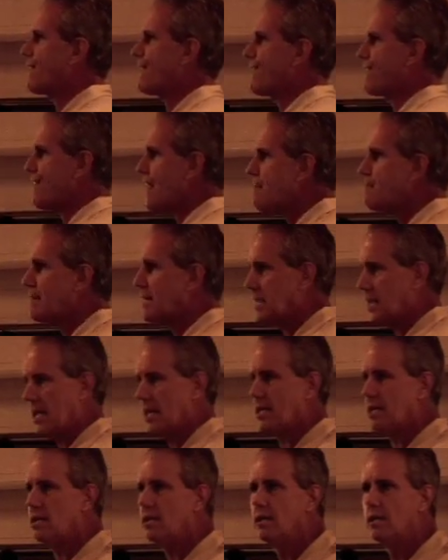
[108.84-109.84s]

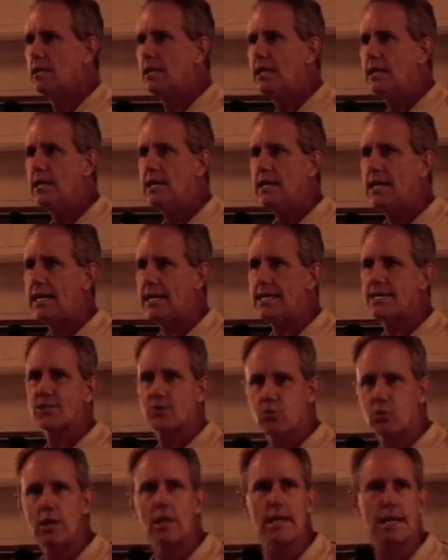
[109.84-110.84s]
feminine is
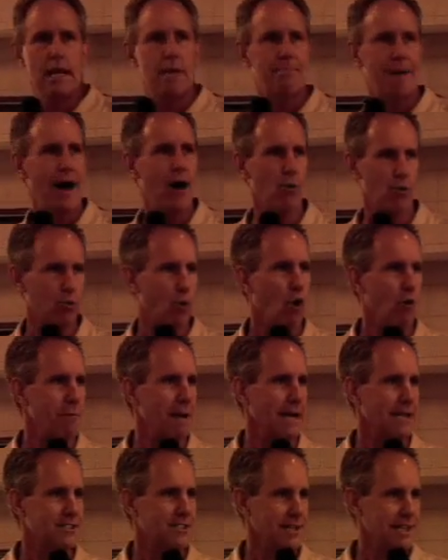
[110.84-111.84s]
really about
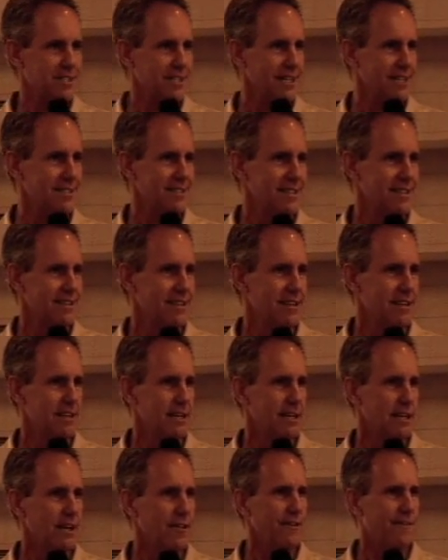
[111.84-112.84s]
romance, isn't it?
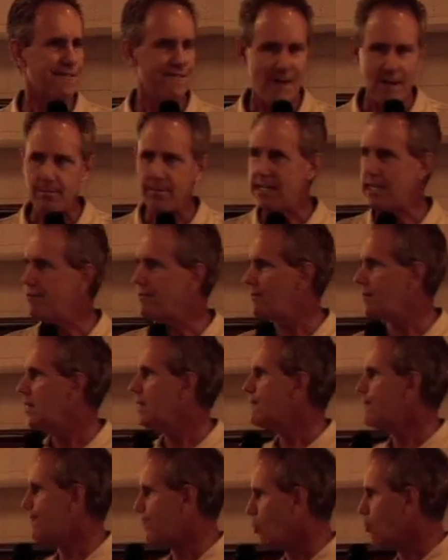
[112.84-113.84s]
The feminine
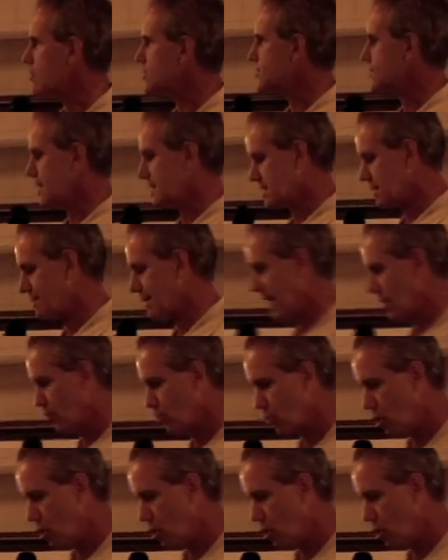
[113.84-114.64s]
force is about